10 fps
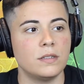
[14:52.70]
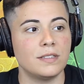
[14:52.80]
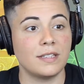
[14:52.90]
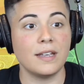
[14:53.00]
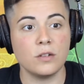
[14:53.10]

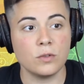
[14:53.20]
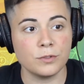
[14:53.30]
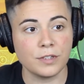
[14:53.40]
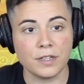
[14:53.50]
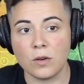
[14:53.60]

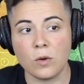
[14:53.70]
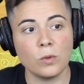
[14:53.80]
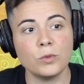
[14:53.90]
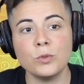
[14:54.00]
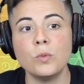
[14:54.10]
cycles, like a
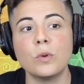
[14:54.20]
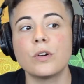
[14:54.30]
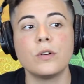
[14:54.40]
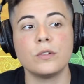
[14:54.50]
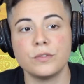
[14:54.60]
whole new
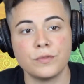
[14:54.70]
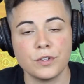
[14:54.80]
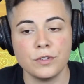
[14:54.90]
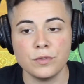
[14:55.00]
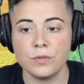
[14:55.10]
world for
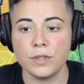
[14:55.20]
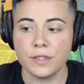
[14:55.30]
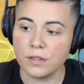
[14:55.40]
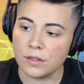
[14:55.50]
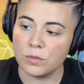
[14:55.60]
you,
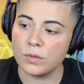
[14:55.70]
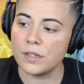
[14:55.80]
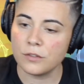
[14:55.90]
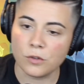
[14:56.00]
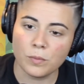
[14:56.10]
like new
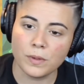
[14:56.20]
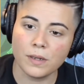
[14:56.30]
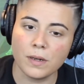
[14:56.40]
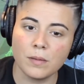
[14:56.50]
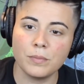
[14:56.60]
things
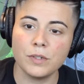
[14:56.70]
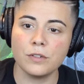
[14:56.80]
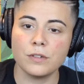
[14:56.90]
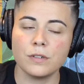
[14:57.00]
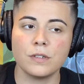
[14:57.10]
opening up, but
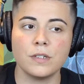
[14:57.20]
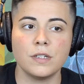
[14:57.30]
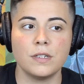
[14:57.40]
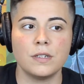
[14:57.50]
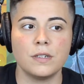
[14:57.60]

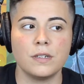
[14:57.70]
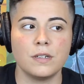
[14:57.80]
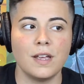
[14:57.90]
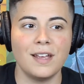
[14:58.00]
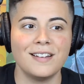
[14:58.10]

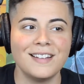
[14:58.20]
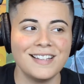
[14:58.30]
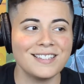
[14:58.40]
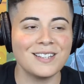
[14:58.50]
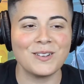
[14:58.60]

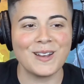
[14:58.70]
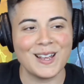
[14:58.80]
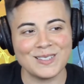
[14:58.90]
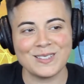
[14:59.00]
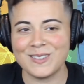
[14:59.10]
it's like
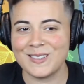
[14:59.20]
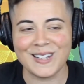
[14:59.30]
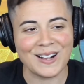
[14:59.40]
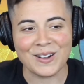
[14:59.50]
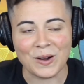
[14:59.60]
you're
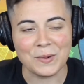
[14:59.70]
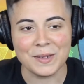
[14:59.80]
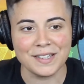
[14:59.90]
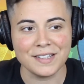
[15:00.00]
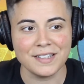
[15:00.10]
not
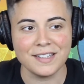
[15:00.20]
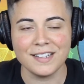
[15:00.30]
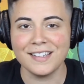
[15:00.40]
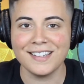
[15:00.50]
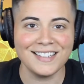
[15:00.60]
going
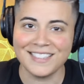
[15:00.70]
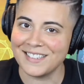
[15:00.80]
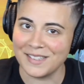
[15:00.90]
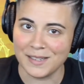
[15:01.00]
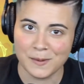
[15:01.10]

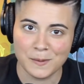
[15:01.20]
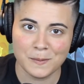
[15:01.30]
easily.